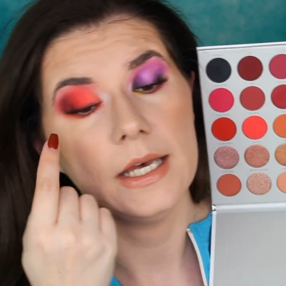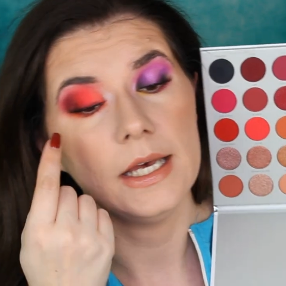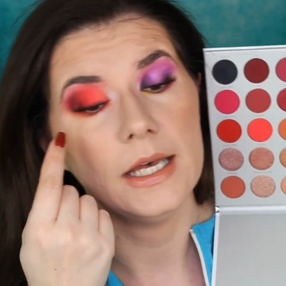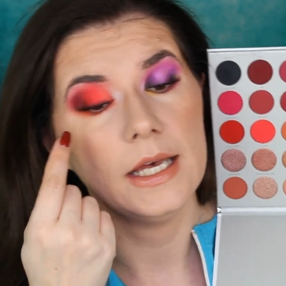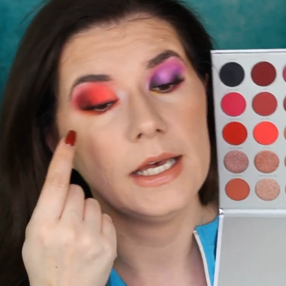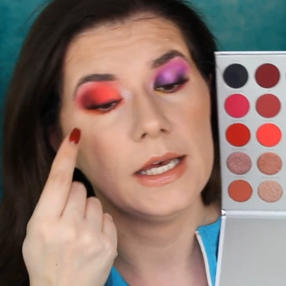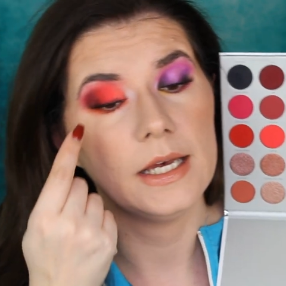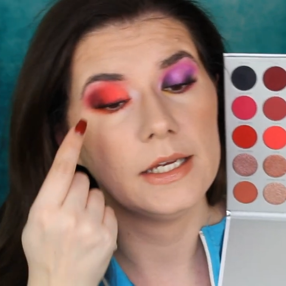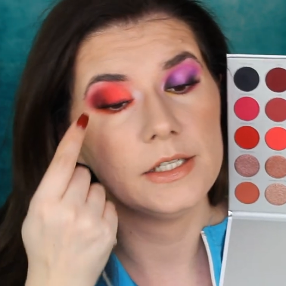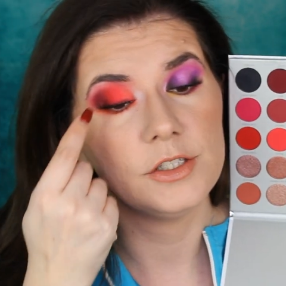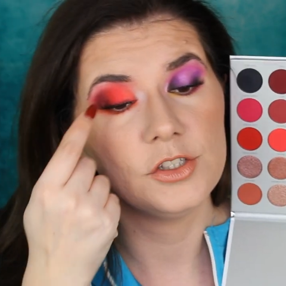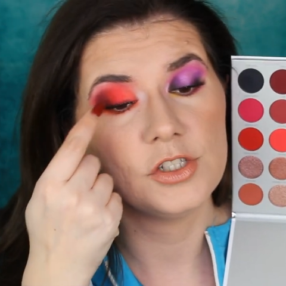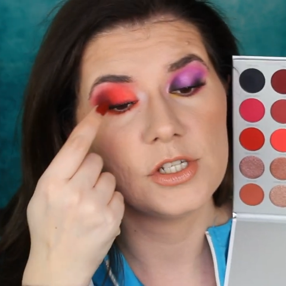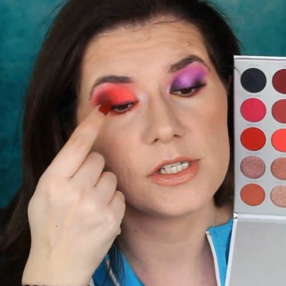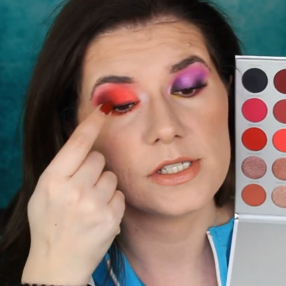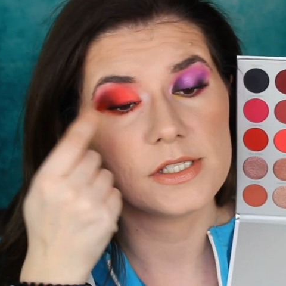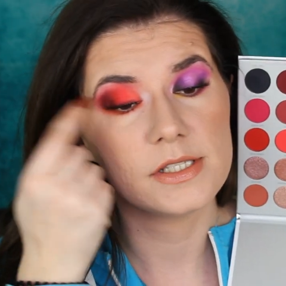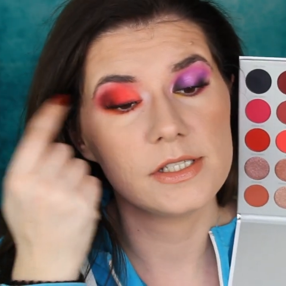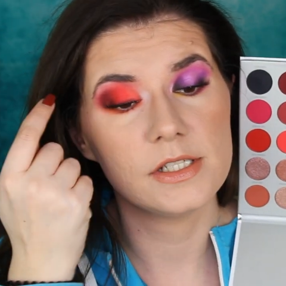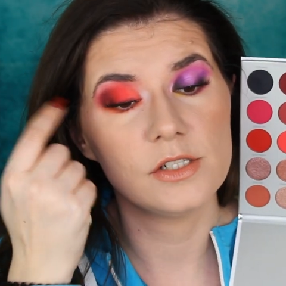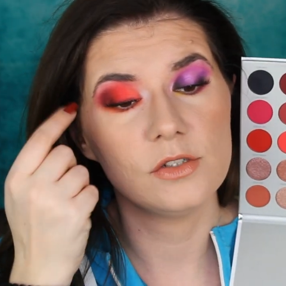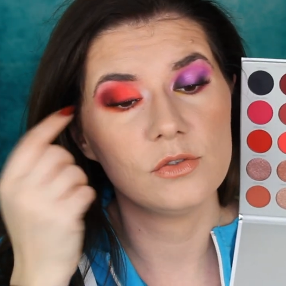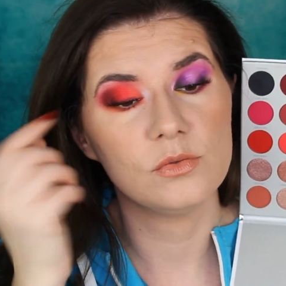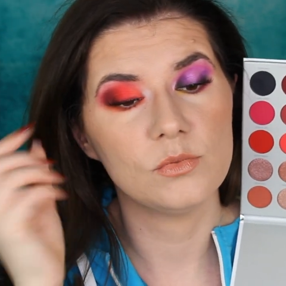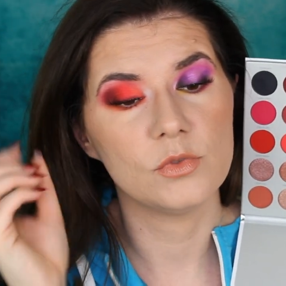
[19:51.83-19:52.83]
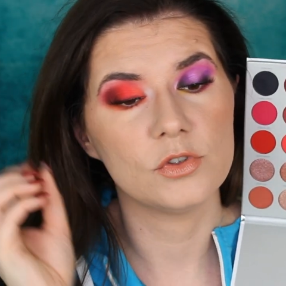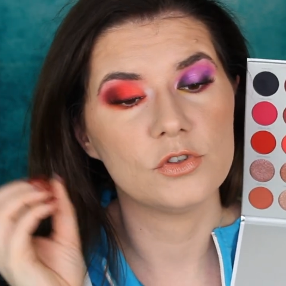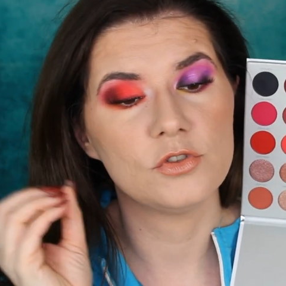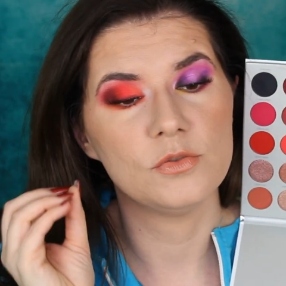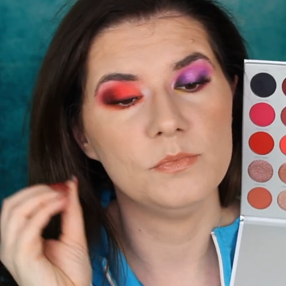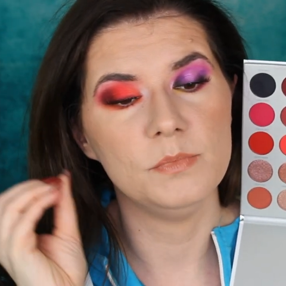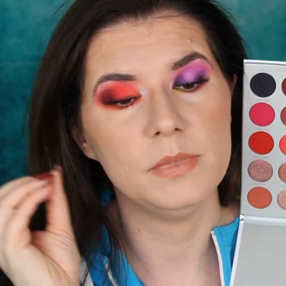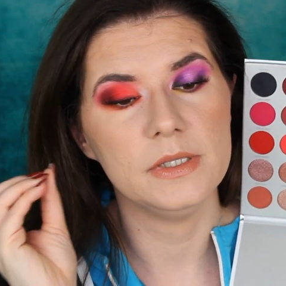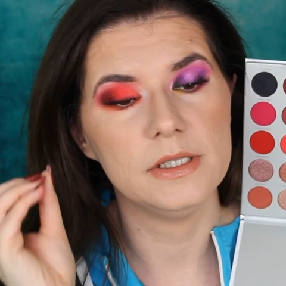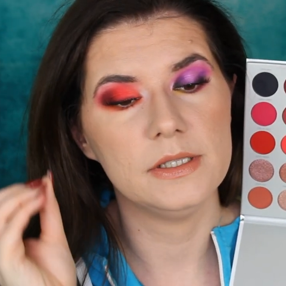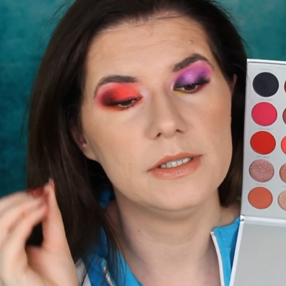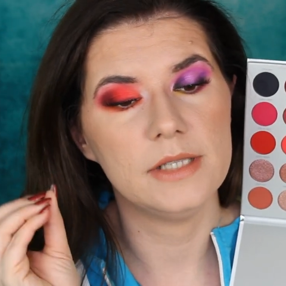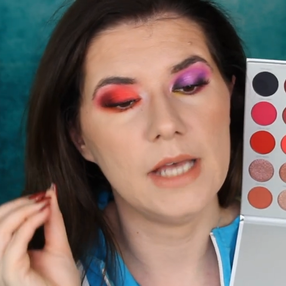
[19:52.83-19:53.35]
uh, it just didn't want
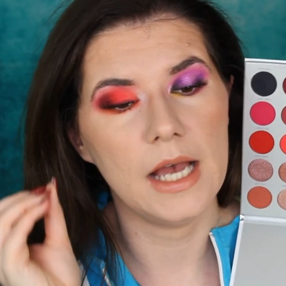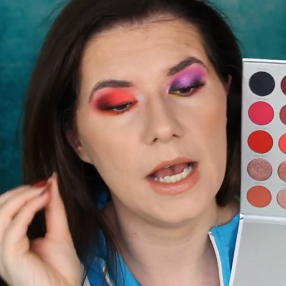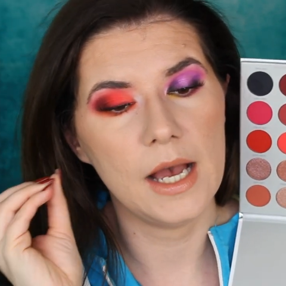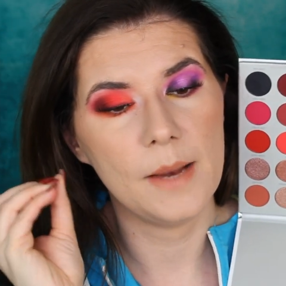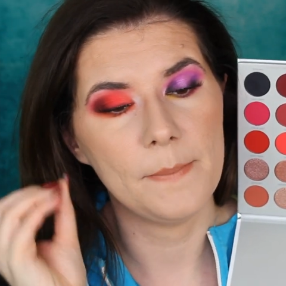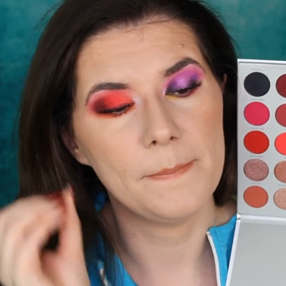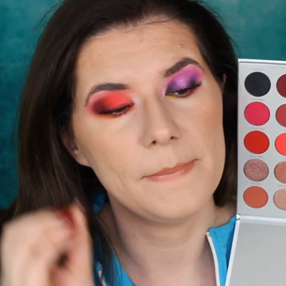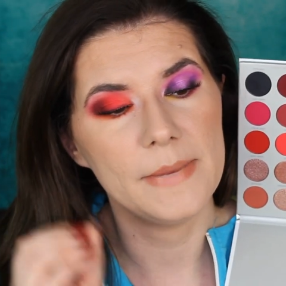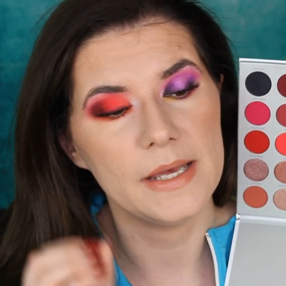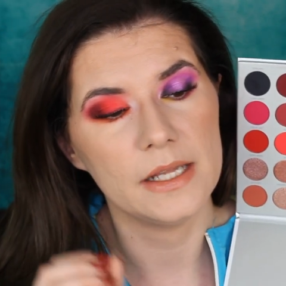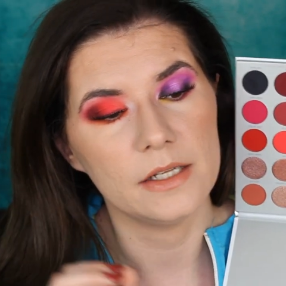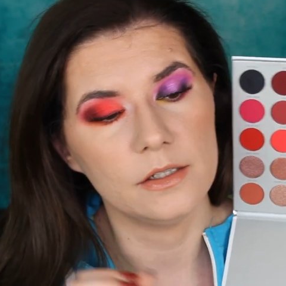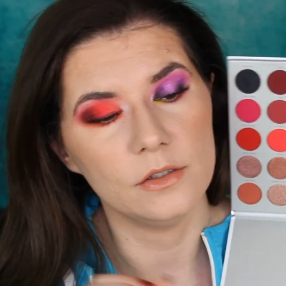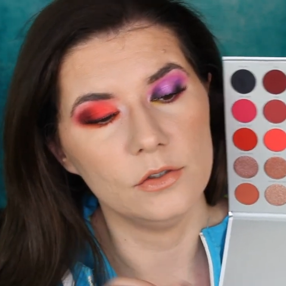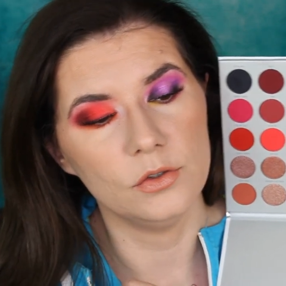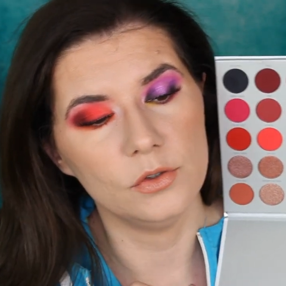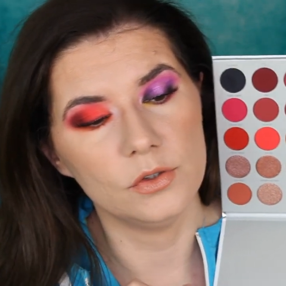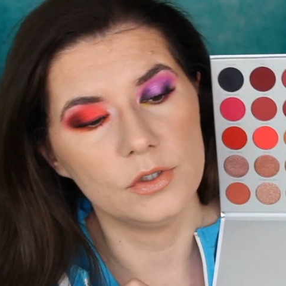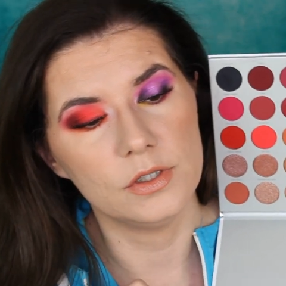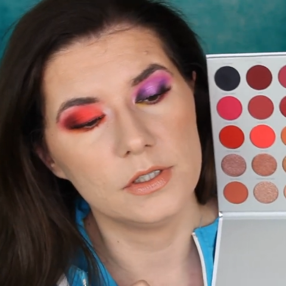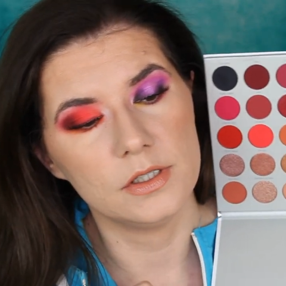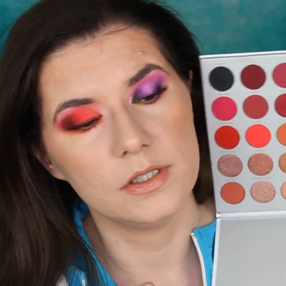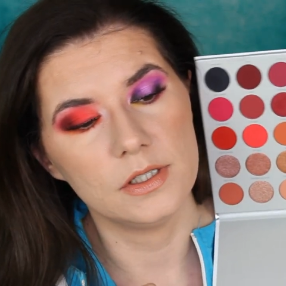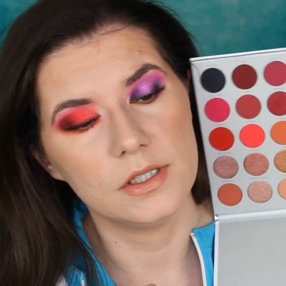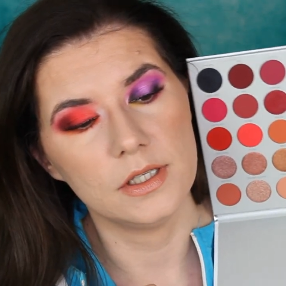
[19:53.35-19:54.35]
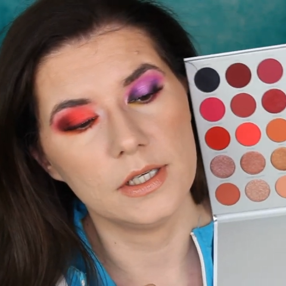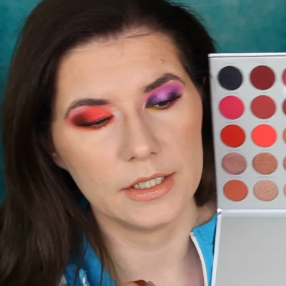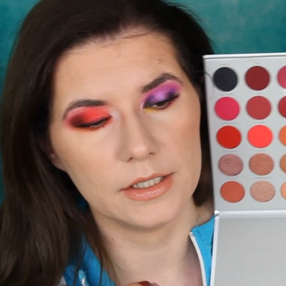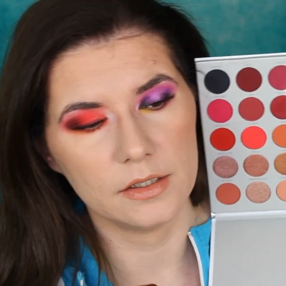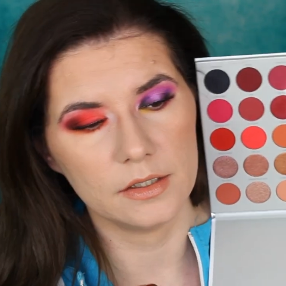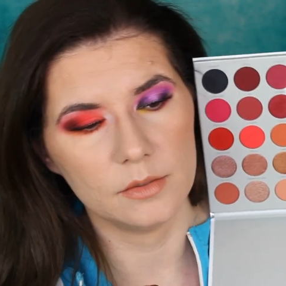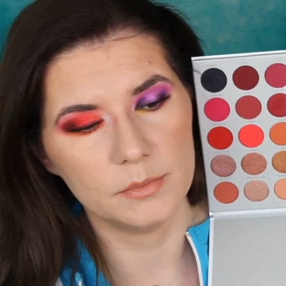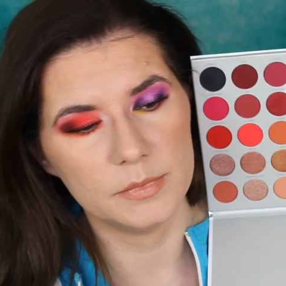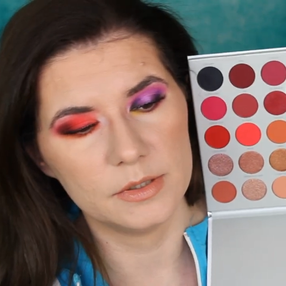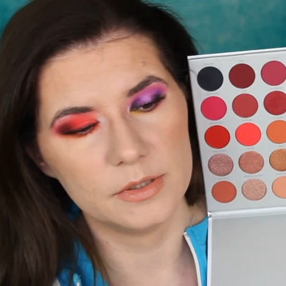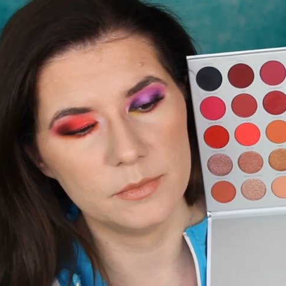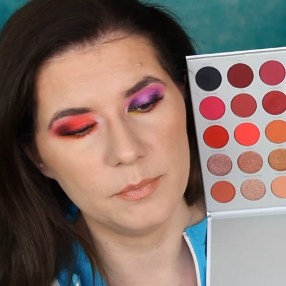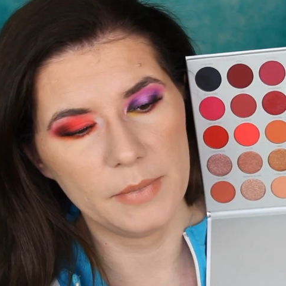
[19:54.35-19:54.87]
to build up and look a
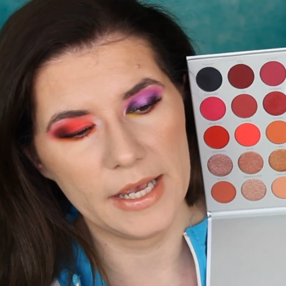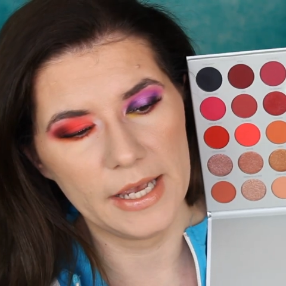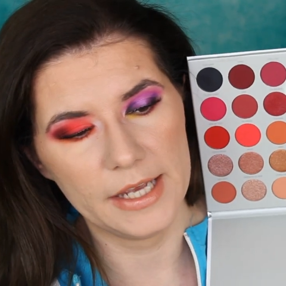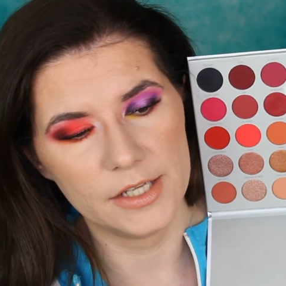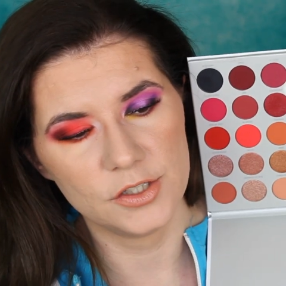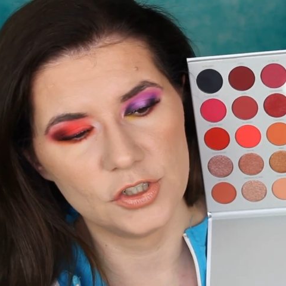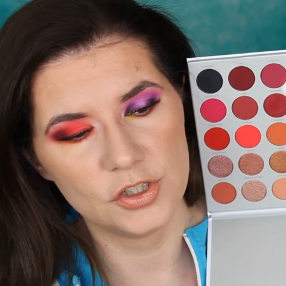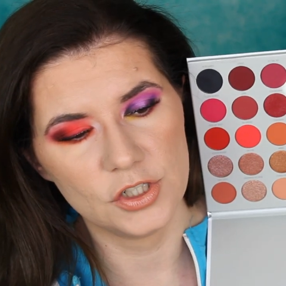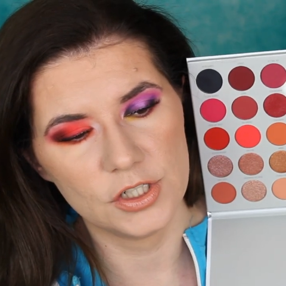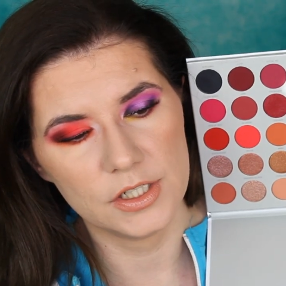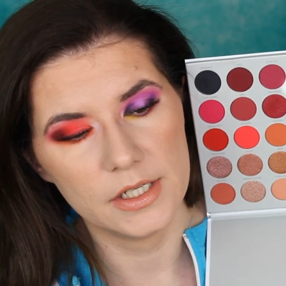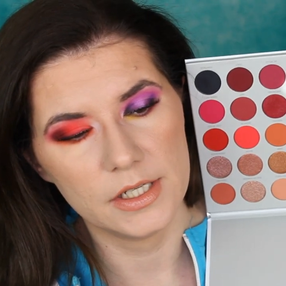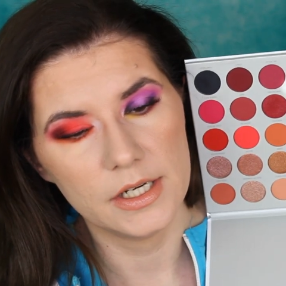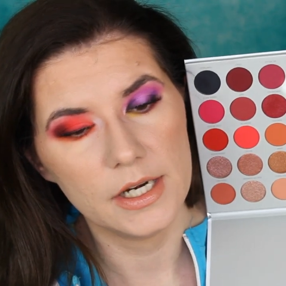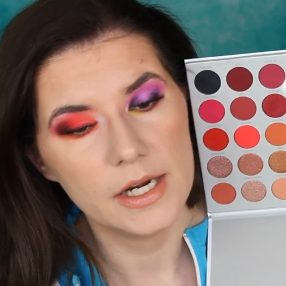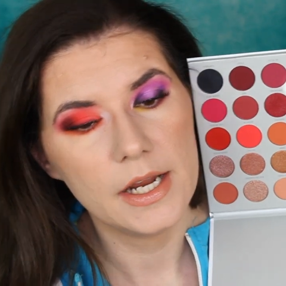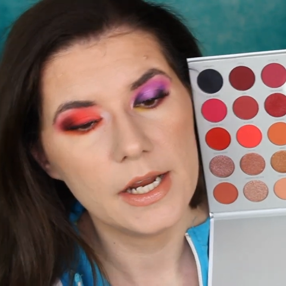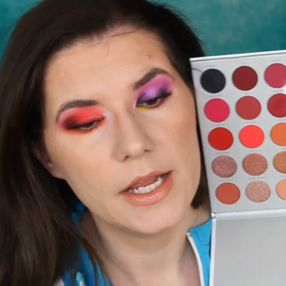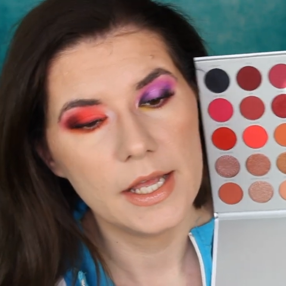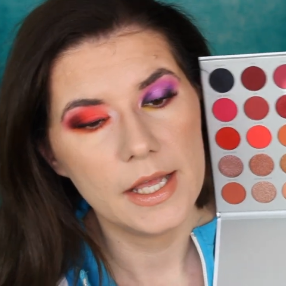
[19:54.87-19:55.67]
little bit patchy.